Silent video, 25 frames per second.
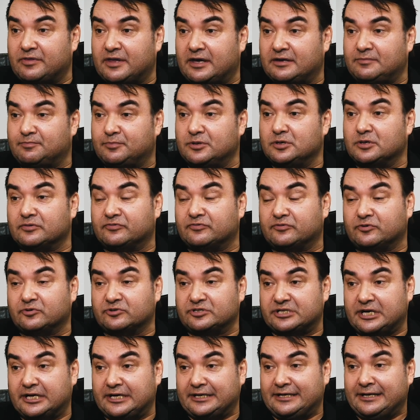that beautiful
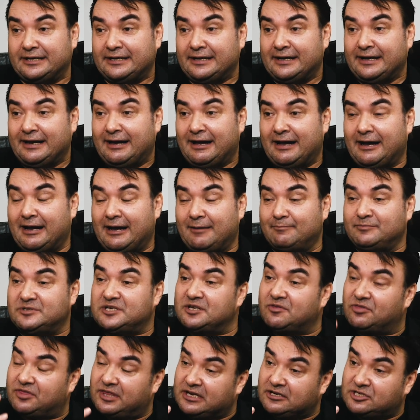day.
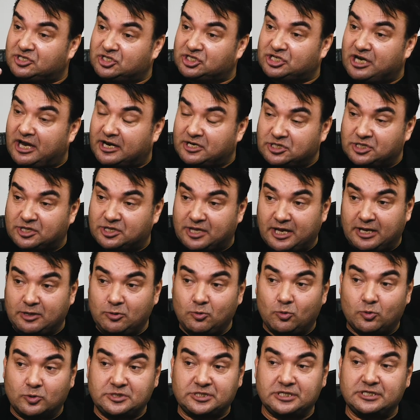Did things change then,
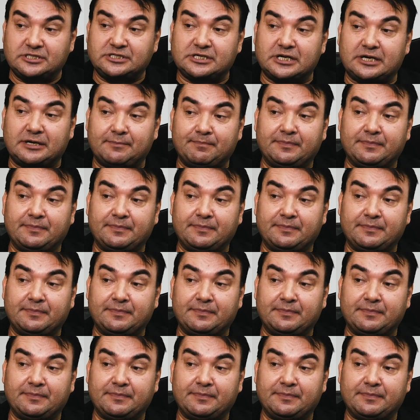or did?